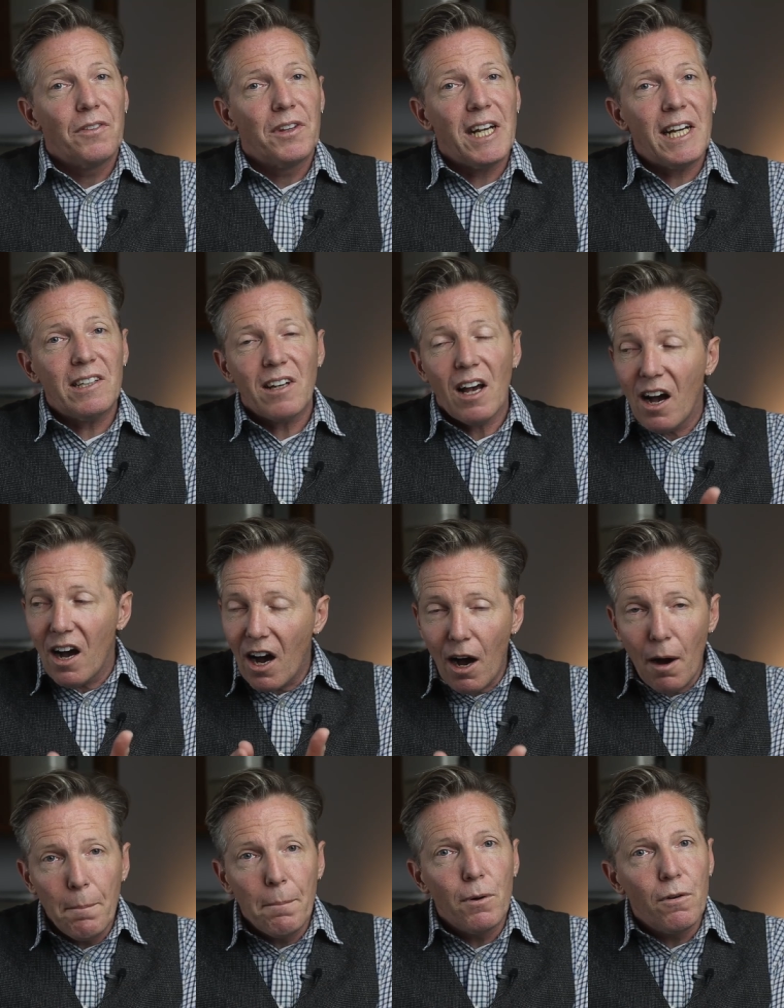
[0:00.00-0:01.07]
these
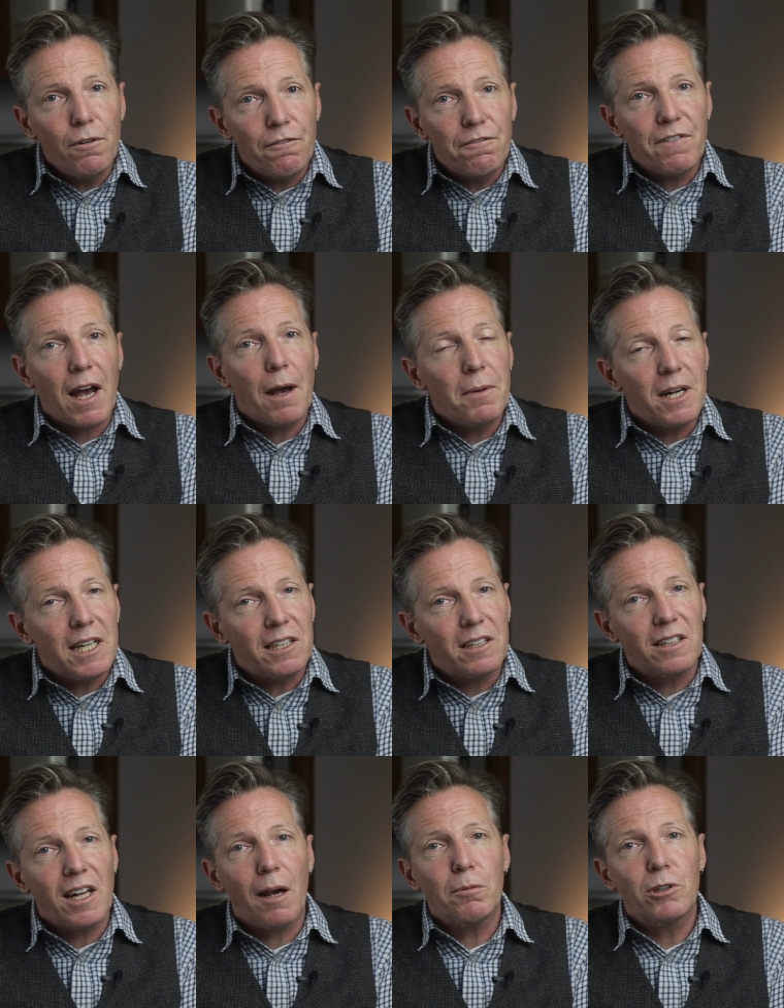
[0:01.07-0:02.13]
humble family
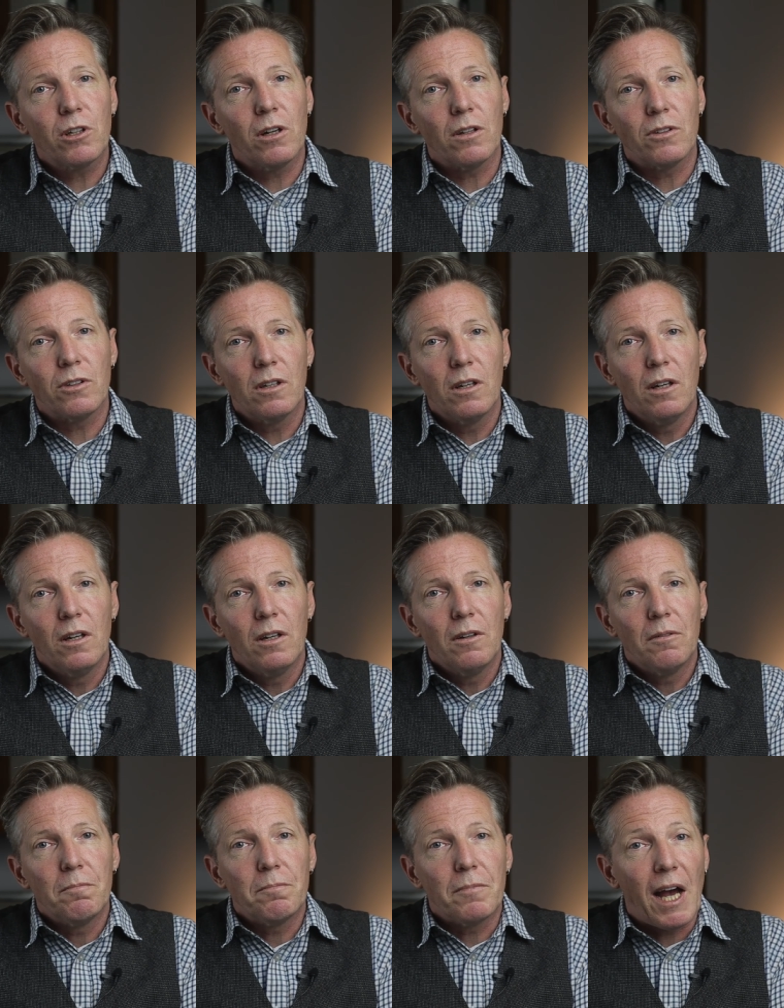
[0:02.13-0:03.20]
snapshots,
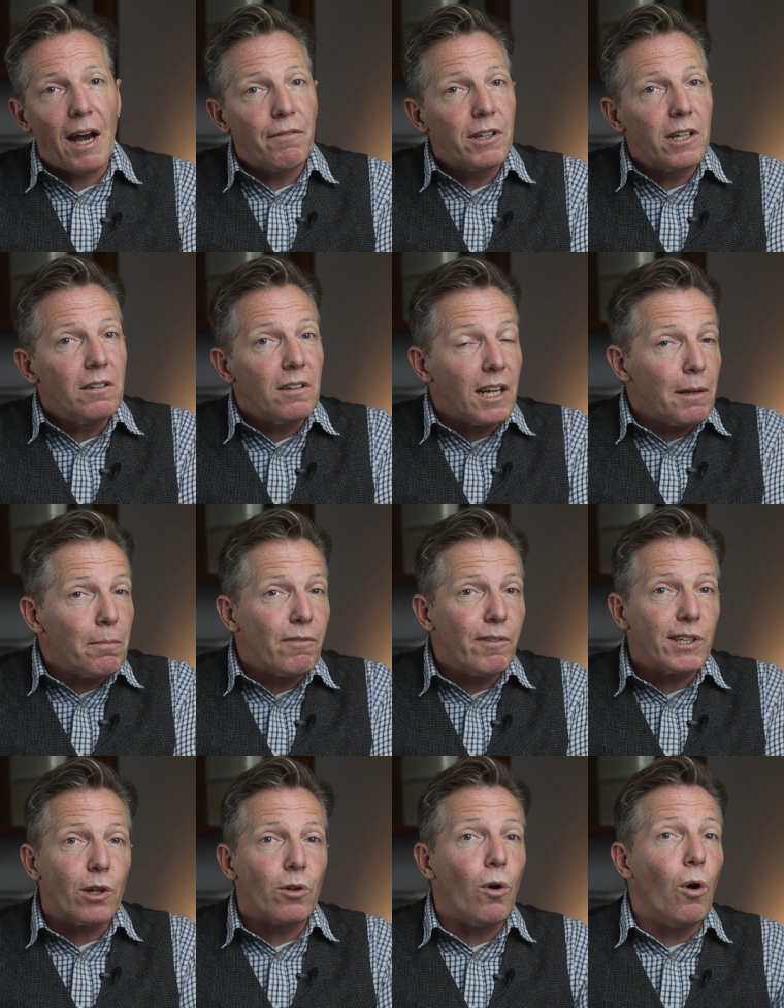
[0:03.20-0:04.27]
Avedon,
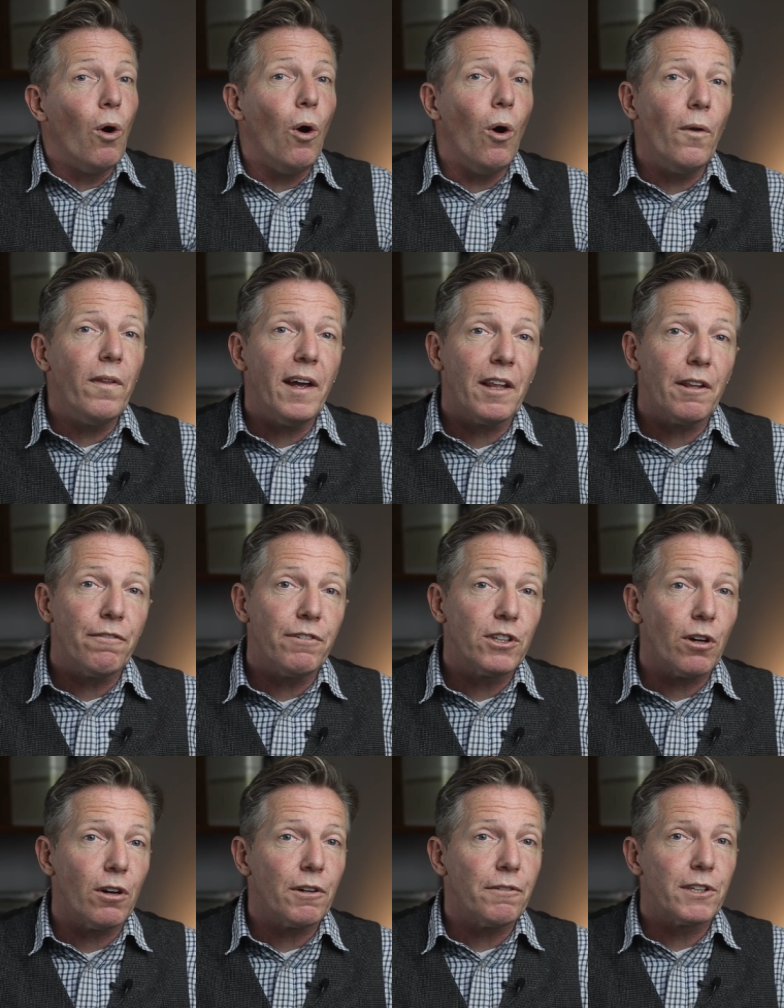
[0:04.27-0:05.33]
Leibovitz, and all the other
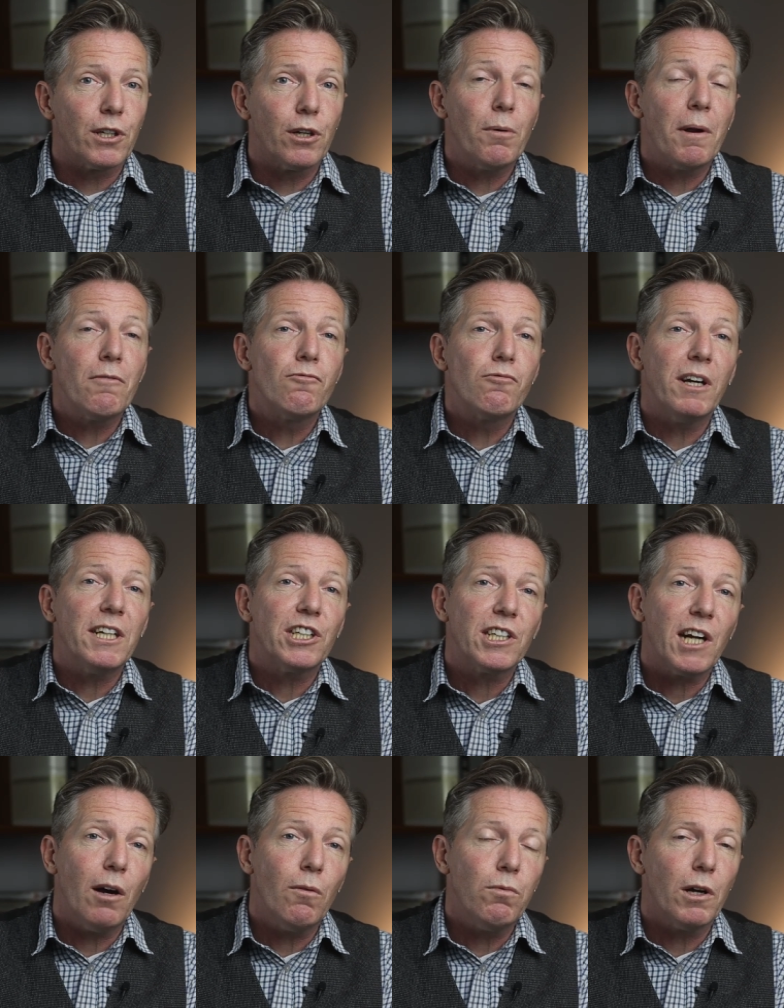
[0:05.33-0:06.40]
photographers who enrich
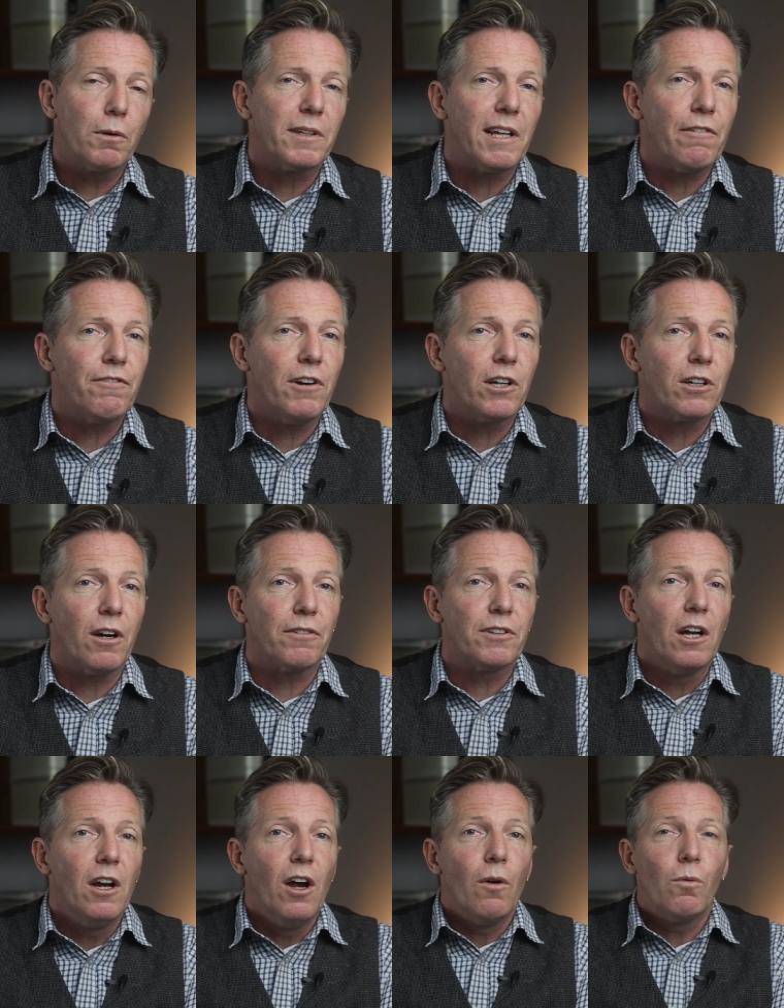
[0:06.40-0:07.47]
our world with their photographs
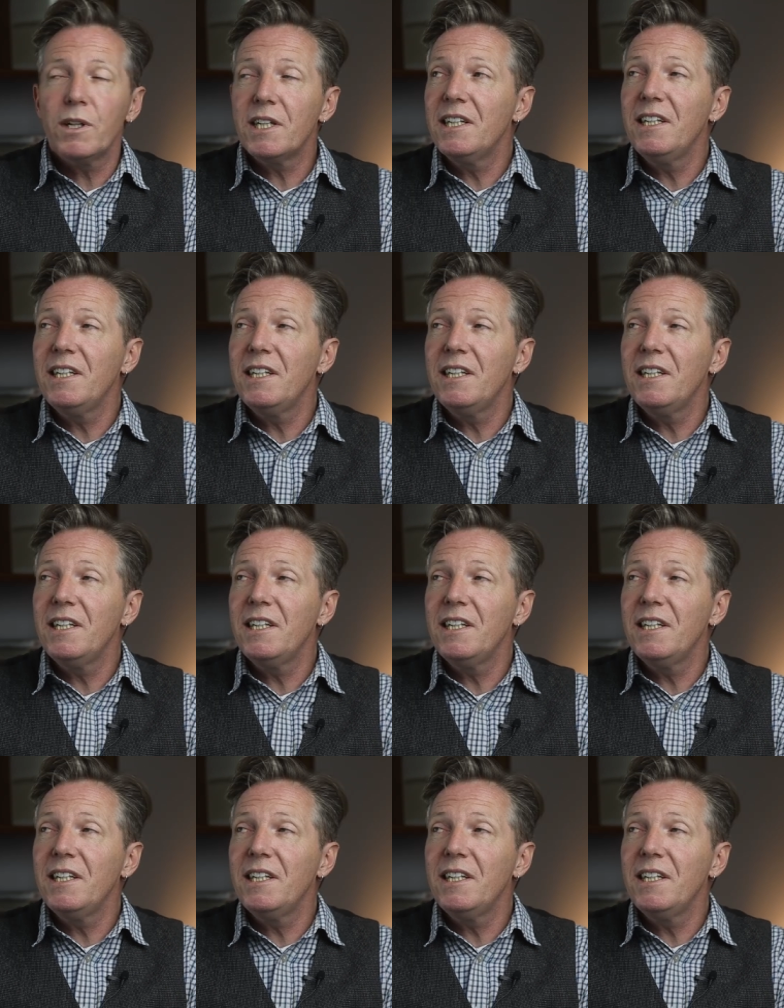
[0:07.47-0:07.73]
would